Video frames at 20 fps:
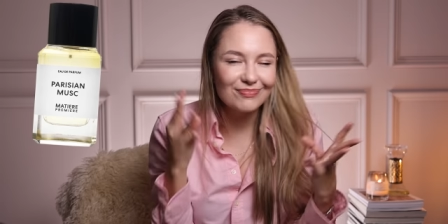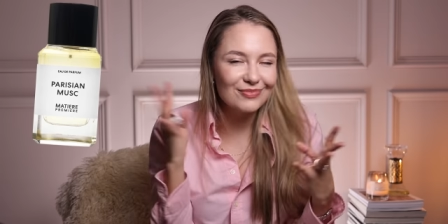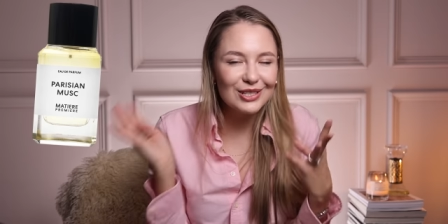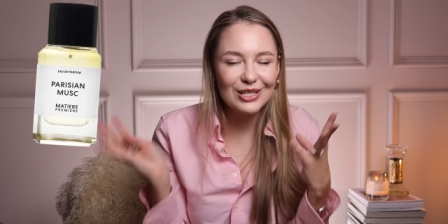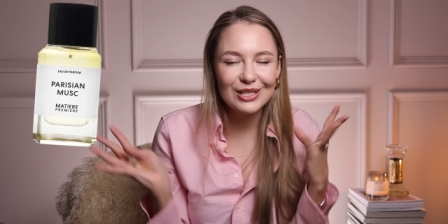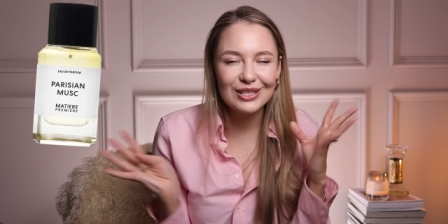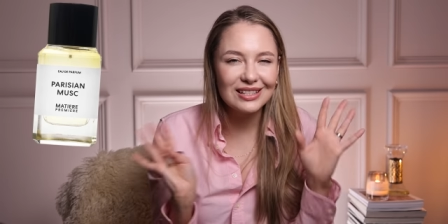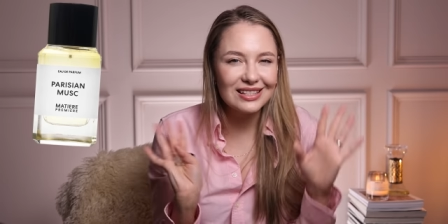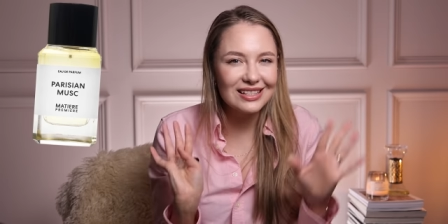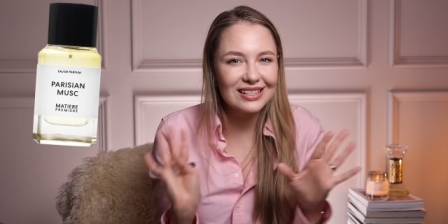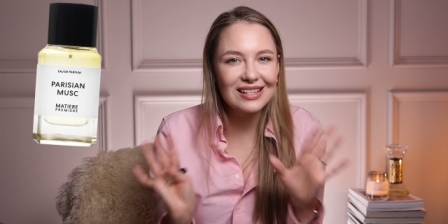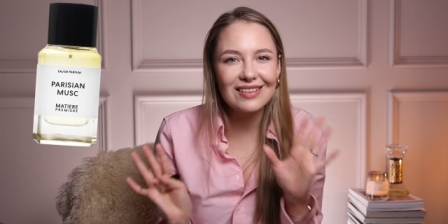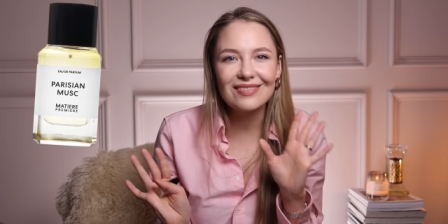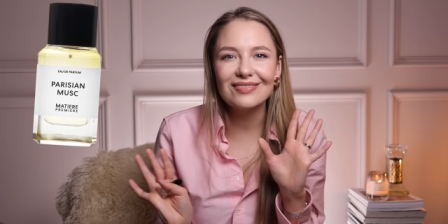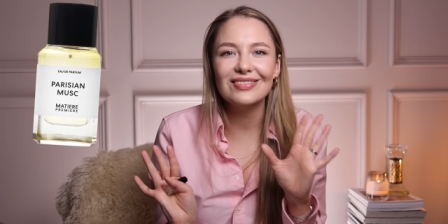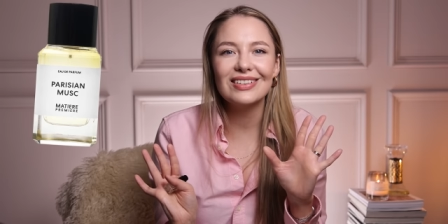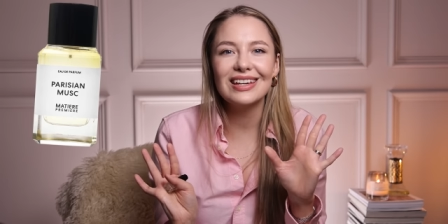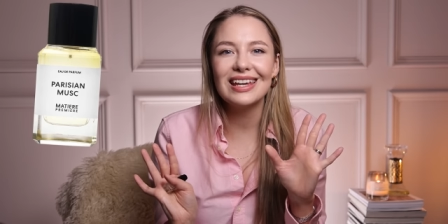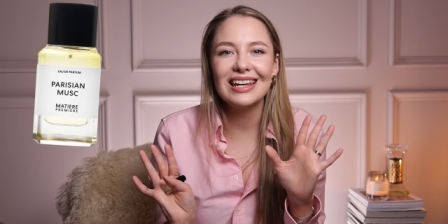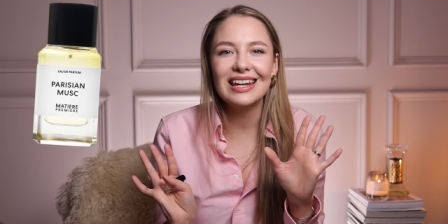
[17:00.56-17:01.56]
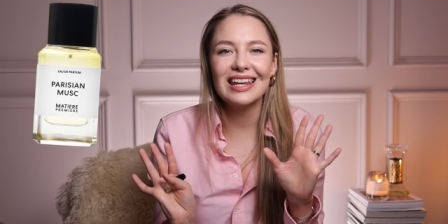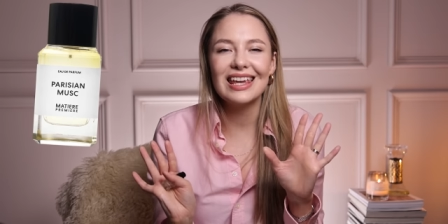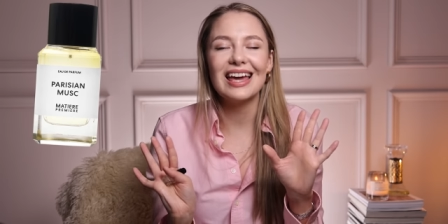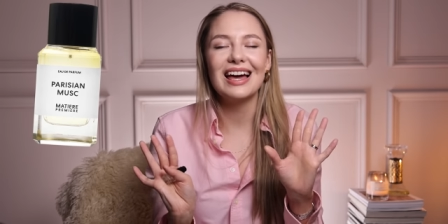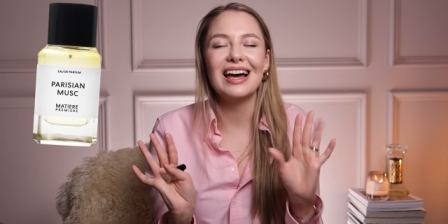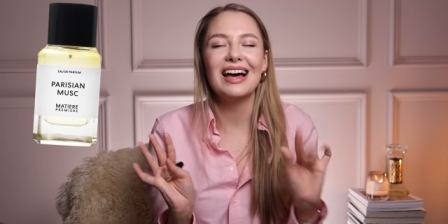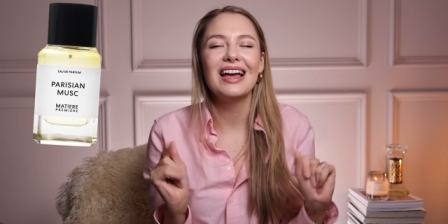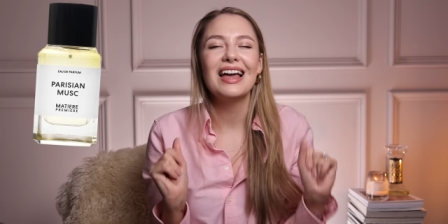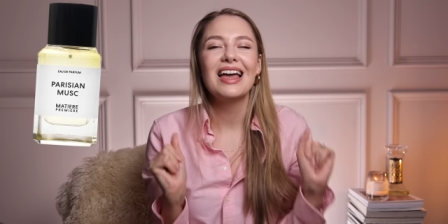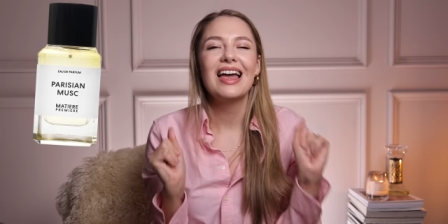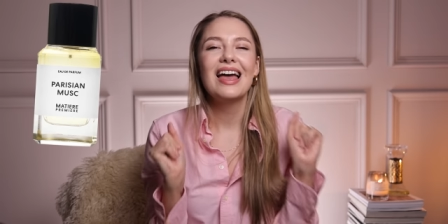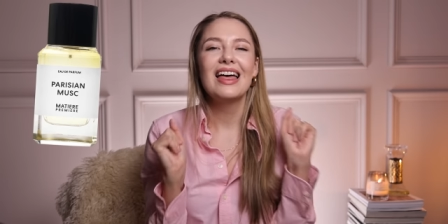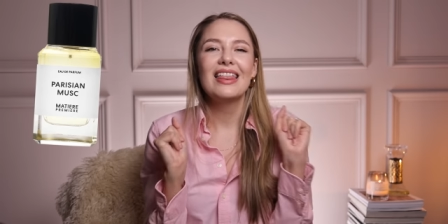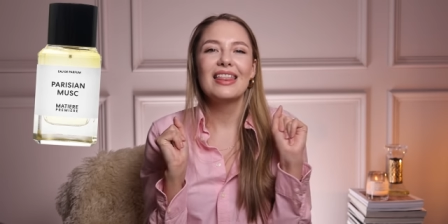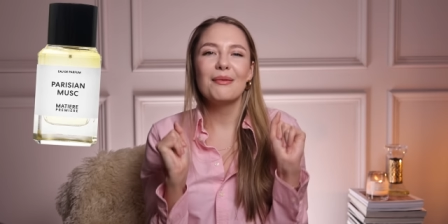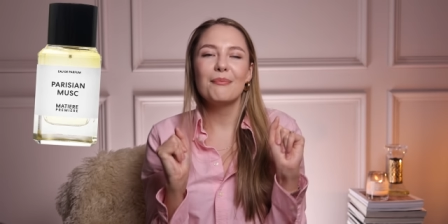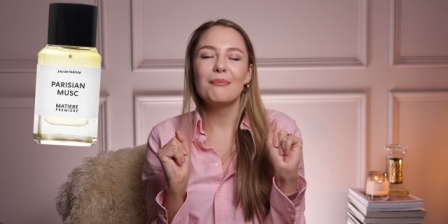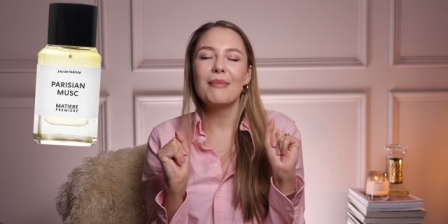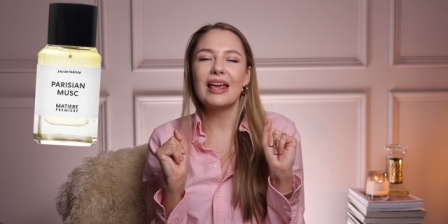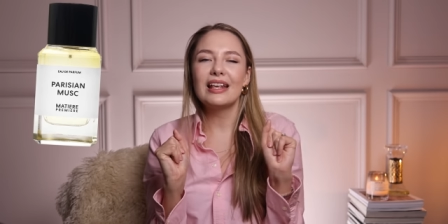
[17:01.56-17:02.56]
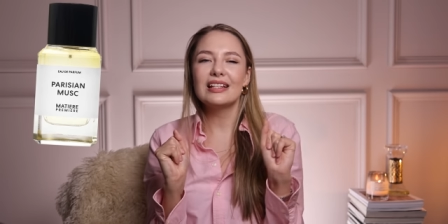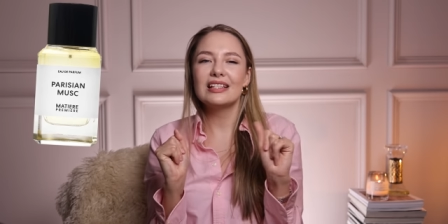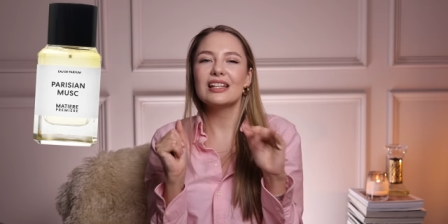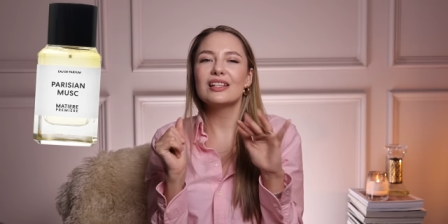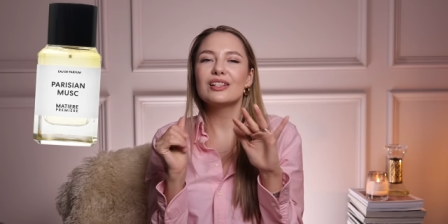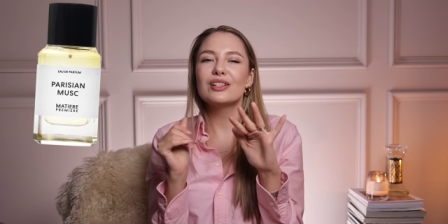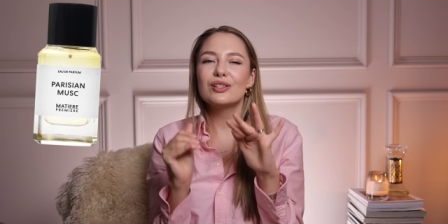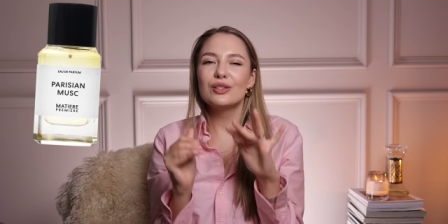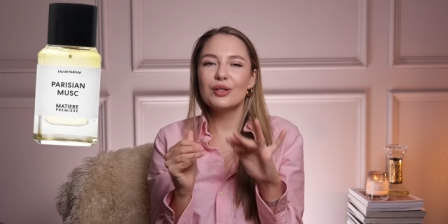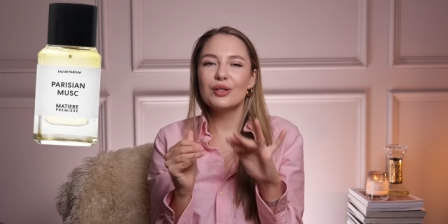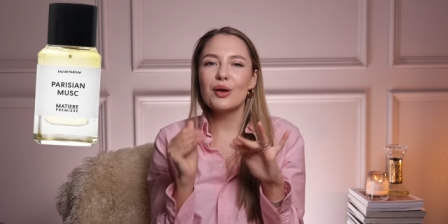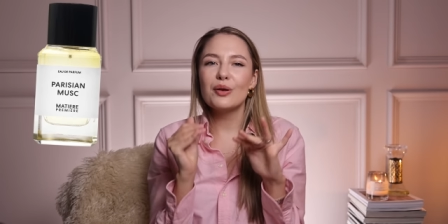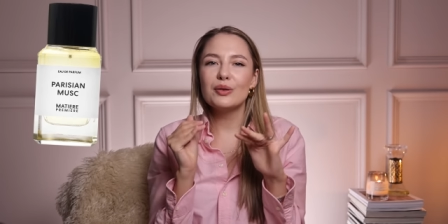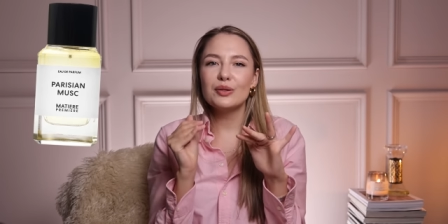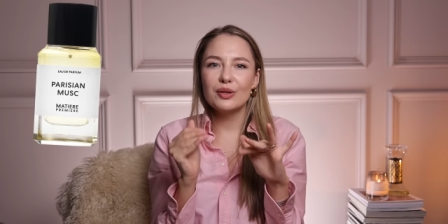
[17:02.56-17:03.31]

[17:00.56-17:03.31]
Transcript: just something in here that makes it so,